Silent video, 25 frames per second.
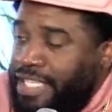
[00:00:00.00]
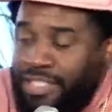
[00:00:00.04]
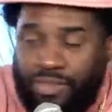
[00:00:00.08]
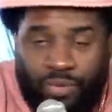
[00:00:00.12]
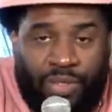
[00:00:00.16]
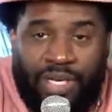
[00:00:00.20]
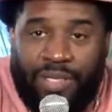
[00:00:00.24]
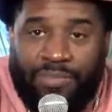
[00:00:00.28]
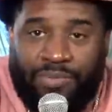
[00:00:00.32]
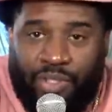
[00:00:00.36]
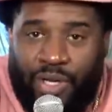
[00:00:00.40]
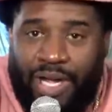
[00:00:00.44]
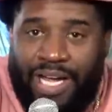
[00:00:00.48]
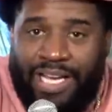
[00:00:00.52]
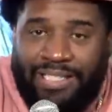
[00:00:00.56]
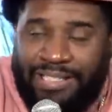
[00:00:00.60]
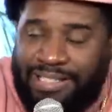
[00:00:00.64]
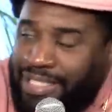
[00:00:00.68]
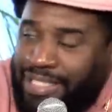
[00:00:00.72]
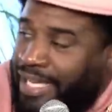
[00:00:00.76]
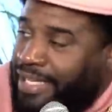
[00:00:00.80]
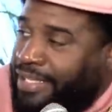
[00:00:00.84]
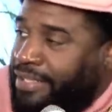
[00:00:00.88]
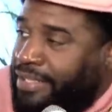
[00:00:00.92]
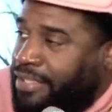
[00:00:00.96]
Did this is what I'm a,
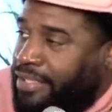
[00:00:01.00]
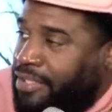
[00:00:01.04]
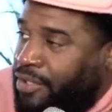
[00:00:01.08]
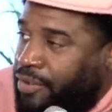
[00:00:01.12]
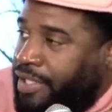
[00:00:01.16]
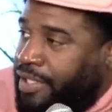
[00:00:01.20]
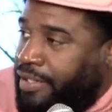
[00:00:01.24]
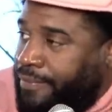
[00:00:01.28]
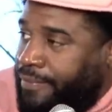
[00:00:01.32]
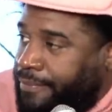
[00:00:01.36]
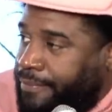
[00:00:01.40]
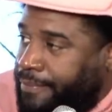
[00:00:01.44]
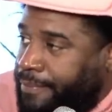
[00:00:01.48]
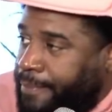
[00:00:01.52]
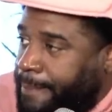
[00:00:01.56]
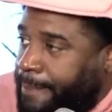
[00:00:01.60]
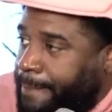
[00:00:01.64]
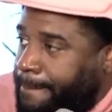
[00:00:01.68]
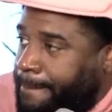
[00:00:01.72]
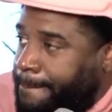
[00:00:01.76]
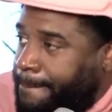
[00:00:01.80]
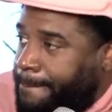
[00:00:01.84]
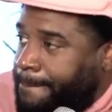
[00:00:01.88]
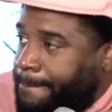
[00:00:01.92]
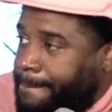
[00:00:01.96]
trying to say. Did Go you ahead. have a
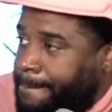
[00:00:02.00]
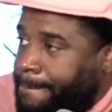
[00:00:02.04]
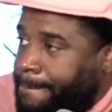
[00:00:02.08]
talk